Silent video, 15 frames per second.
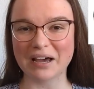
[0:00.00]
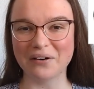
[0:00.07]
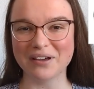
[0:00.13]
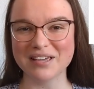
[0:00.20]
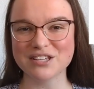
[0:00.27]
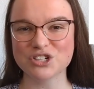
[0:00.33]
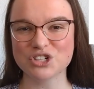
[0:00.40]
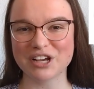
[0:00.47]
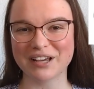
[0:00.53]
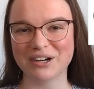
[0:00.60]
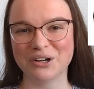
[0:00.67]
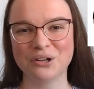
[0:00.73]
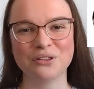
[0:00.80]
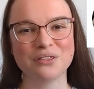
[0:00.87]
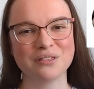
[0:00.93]
Check out his
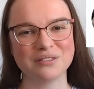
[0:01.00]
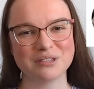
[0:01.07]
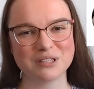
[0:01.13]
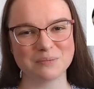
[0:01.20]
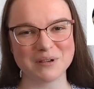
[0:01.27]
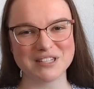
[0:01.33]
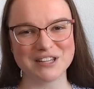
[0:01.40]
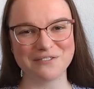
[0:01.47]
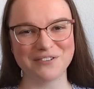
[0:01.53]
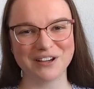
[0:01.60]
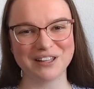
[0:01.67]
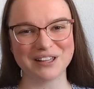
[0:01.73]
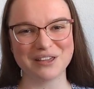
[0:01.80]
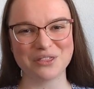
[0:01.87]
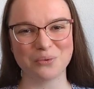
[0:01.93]
channel,
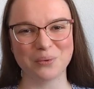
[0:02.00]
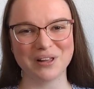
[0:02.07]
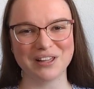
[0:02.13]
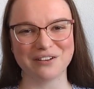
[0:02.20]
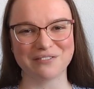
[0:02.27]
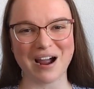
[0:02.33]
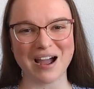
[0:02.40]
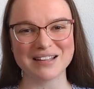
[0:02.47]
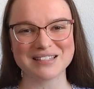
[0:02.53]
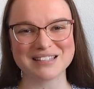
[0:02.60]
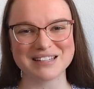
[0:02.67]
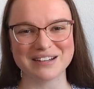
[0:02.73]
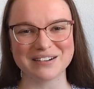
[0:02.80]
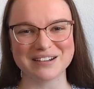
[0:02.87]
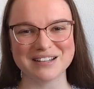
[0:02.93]
specifically the Will It
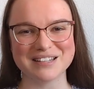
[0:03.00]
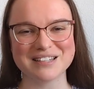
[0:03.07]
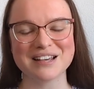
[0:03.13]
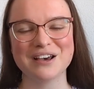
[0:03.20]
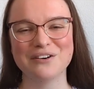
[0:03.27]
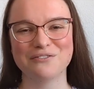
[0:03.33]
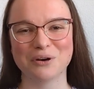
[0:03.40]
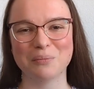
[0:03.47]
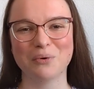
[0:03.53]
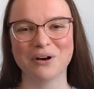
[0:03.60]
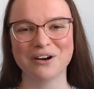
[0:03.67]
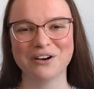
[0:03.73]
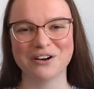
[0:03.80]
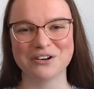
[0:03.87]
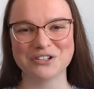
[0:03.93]
Rat series, for
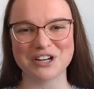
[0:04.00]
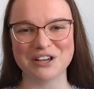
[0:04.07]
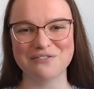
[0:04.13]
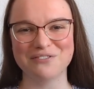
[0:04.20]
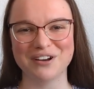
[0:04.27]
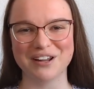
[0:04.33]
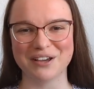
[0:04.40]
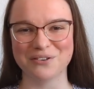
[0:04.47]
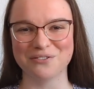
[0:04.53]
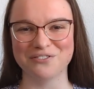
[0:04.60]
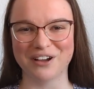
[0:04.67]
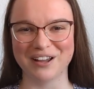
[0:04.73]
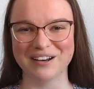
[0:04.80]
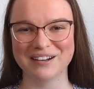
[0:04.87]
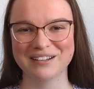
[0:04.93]
more crochet
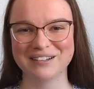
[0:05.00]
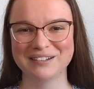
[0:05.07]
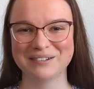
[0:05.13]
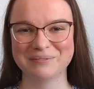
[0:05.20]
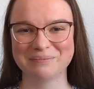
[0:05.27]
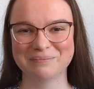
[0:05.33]
video fun.